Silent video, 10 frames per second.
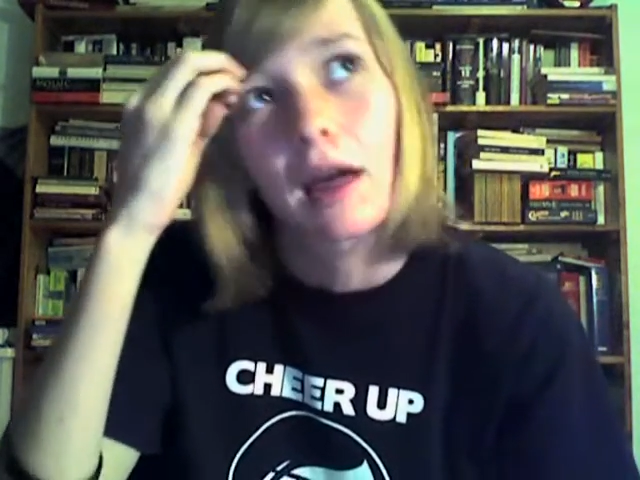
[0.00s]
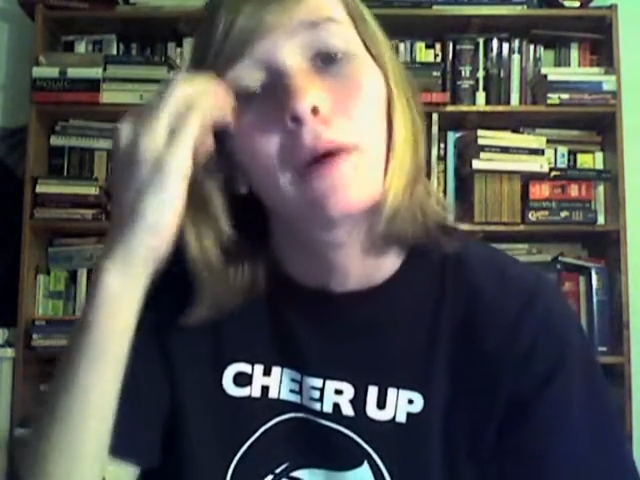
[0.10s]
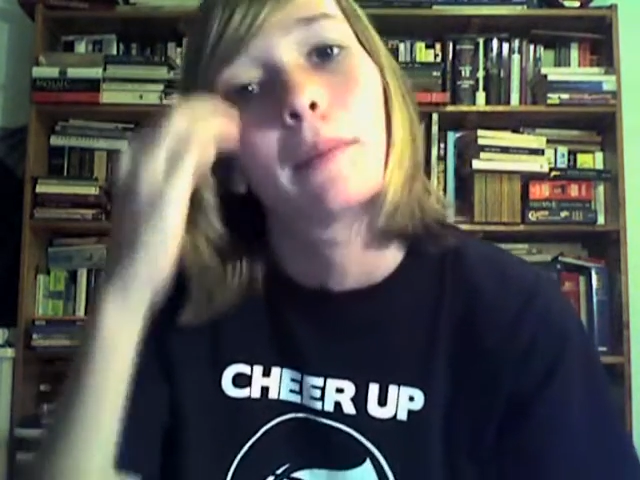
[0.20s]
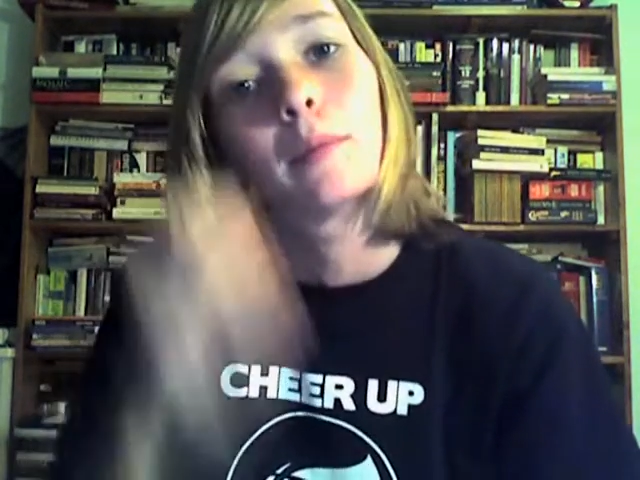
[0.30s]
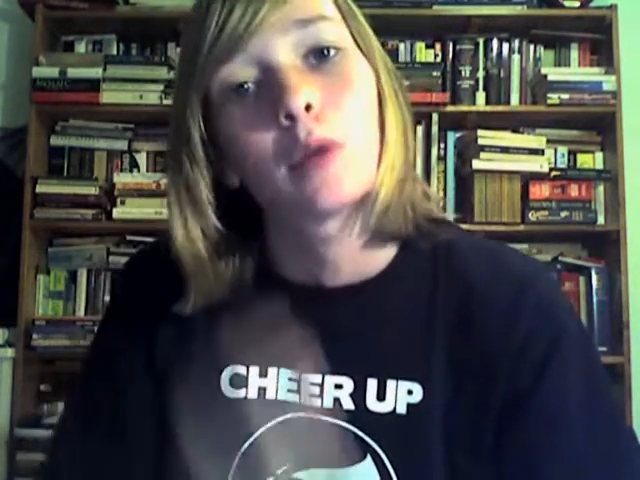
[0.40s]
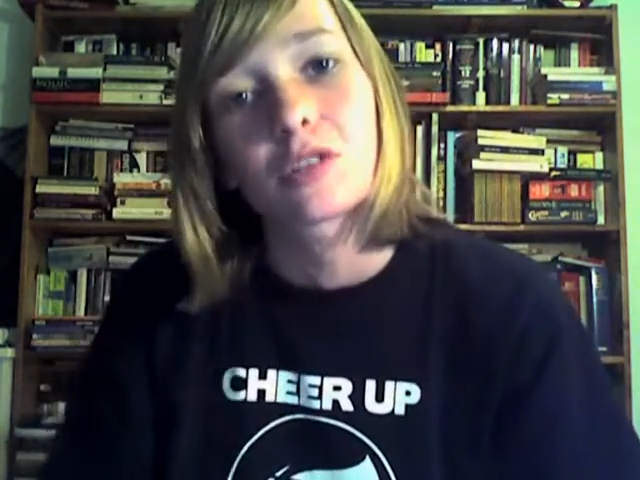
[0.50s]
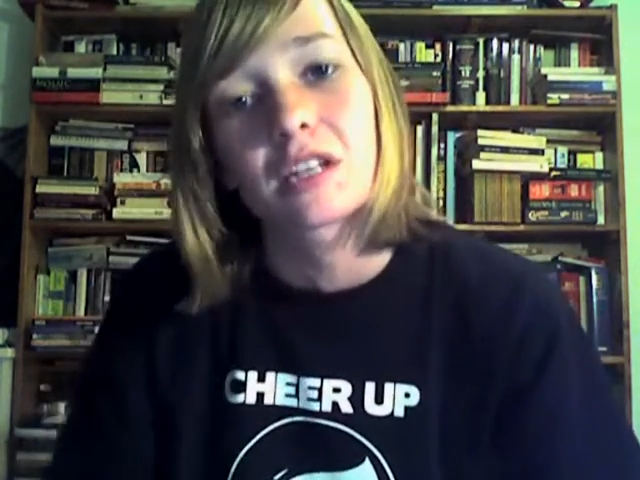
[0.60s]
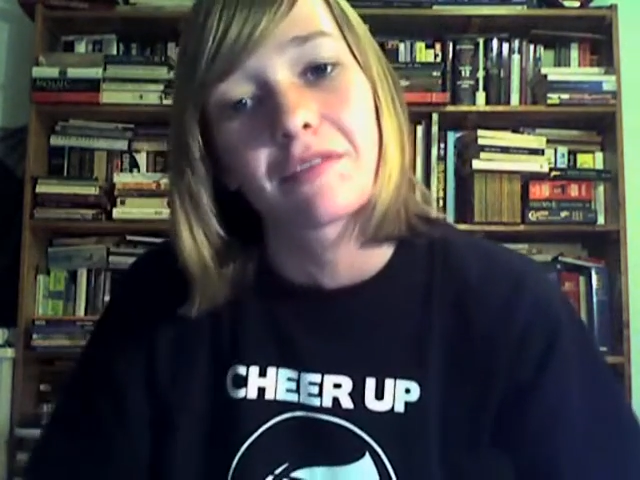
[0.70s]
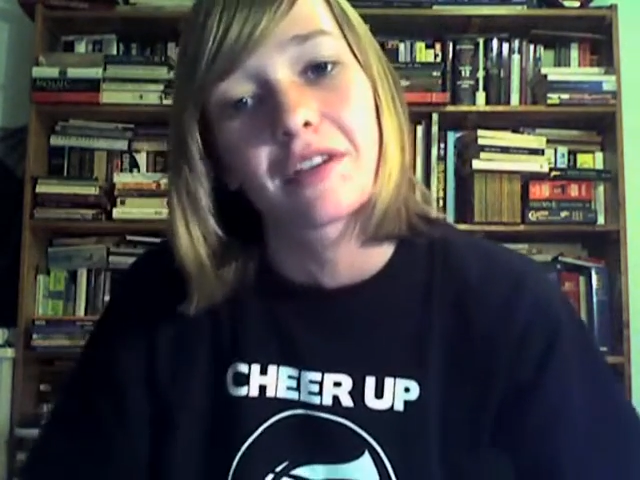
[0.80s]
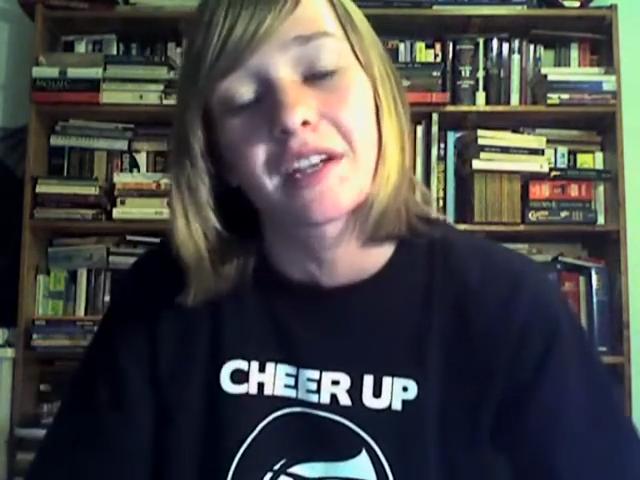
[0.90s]
now I'm on
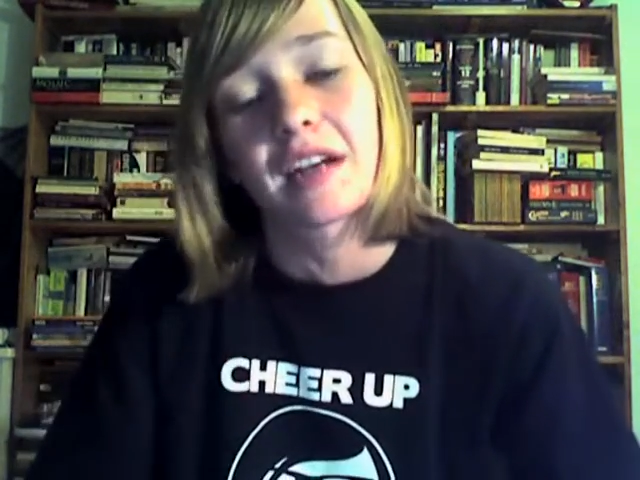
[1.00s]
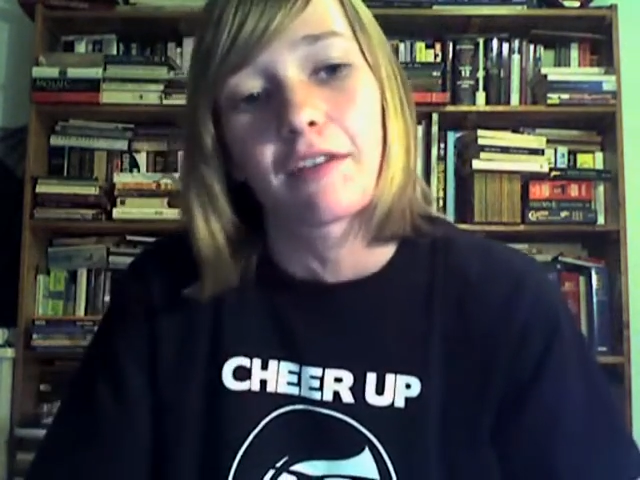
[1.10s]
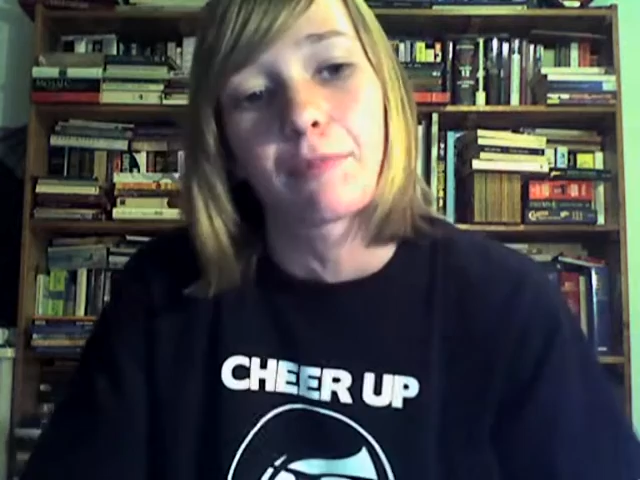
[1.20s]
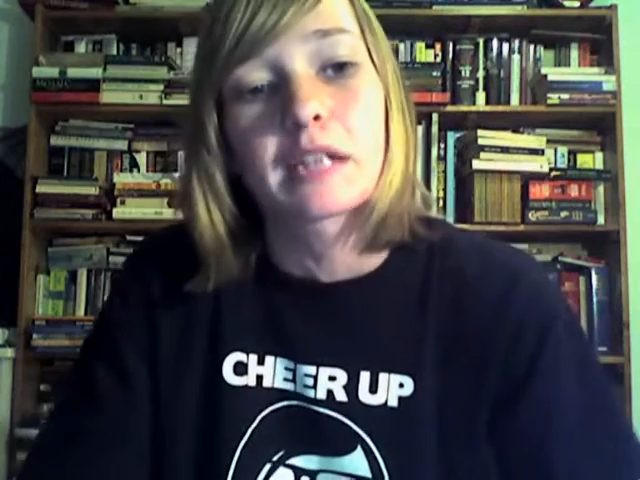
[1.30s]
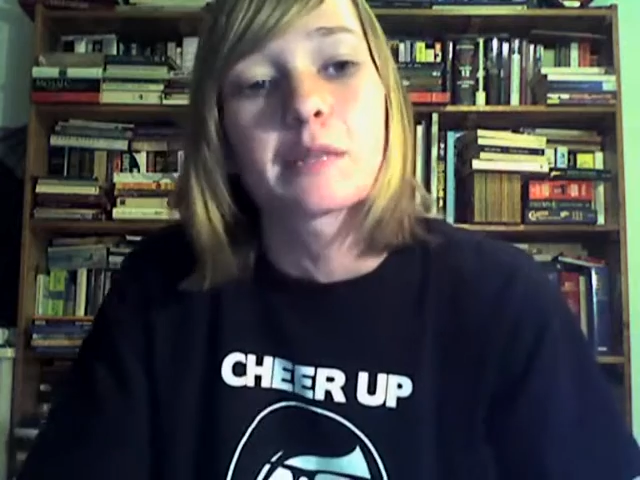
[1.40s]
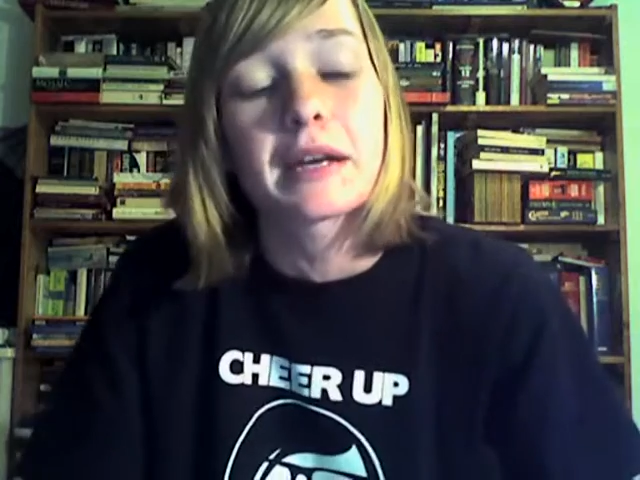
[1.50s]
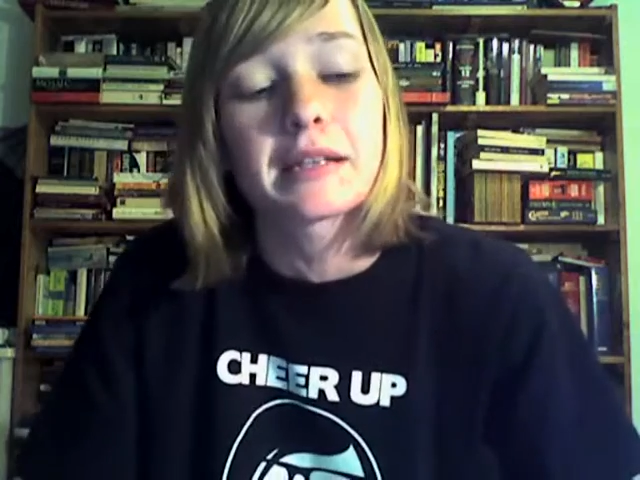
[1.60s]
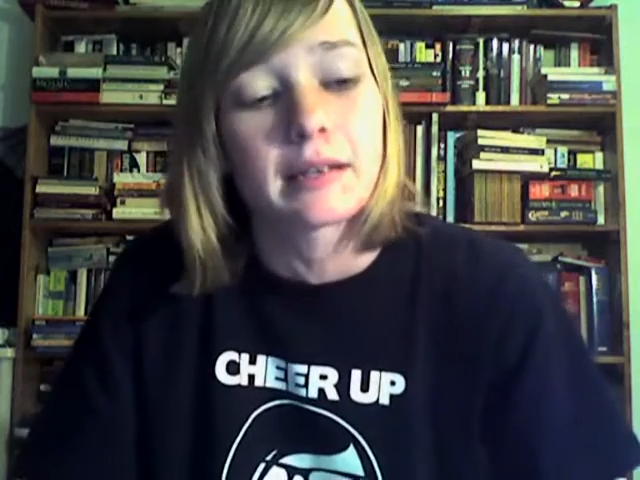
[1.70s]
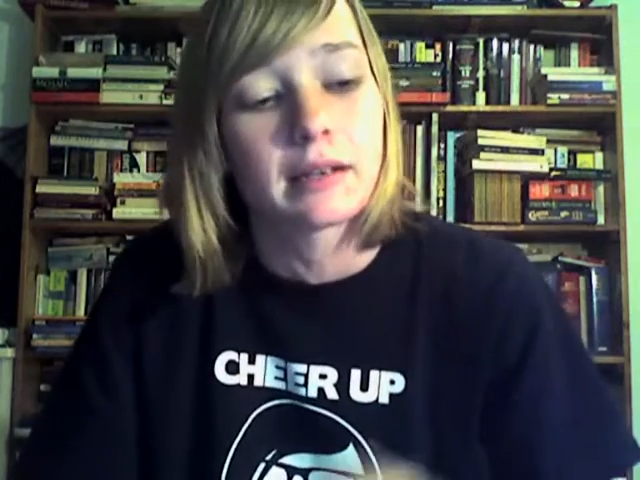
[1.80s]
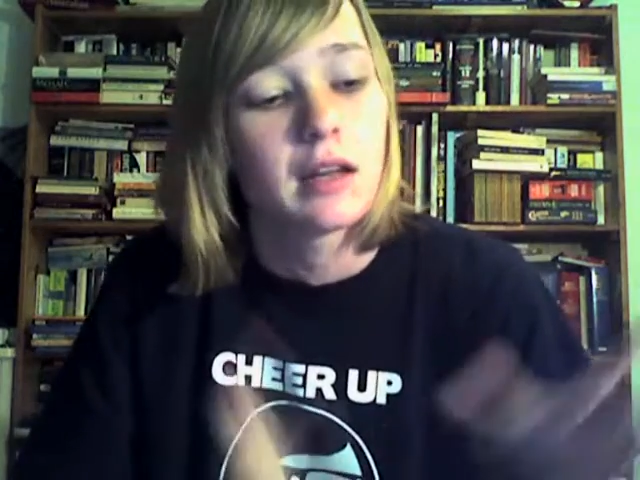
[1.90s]
BLOGTV and I have
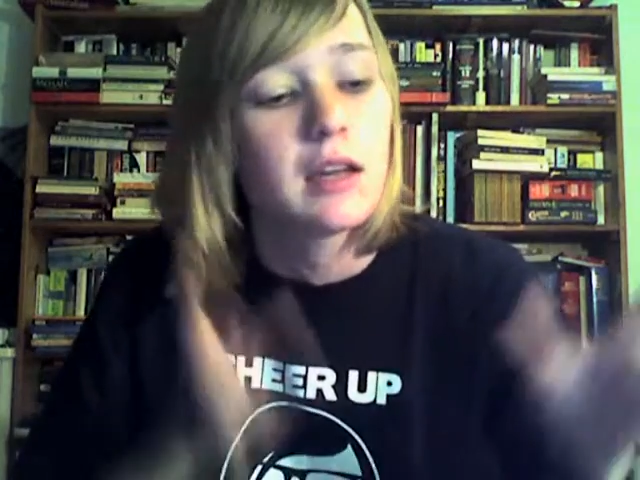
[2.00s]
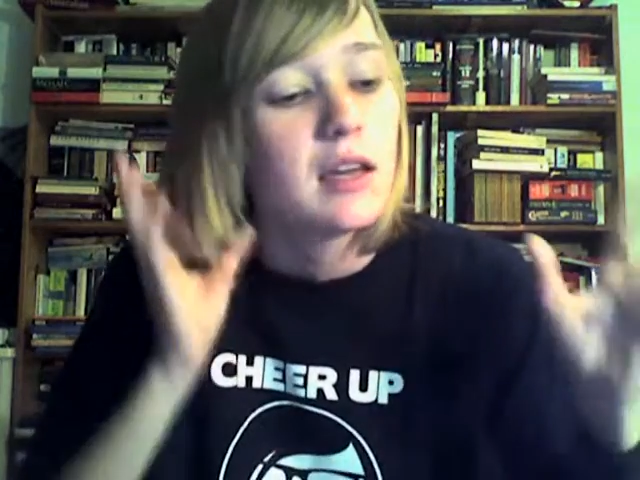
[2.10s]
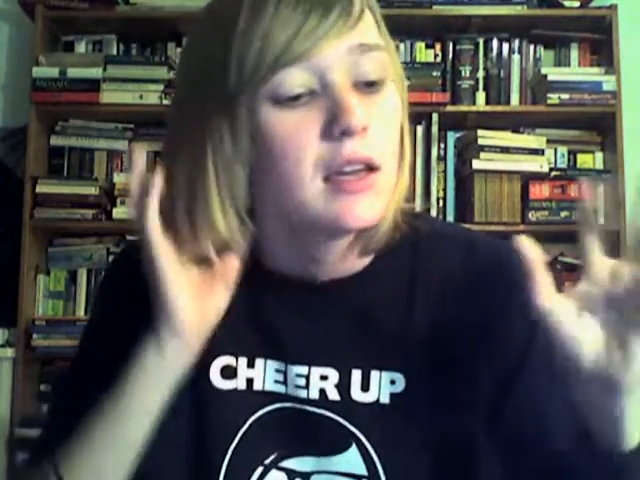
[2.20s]
MySpace and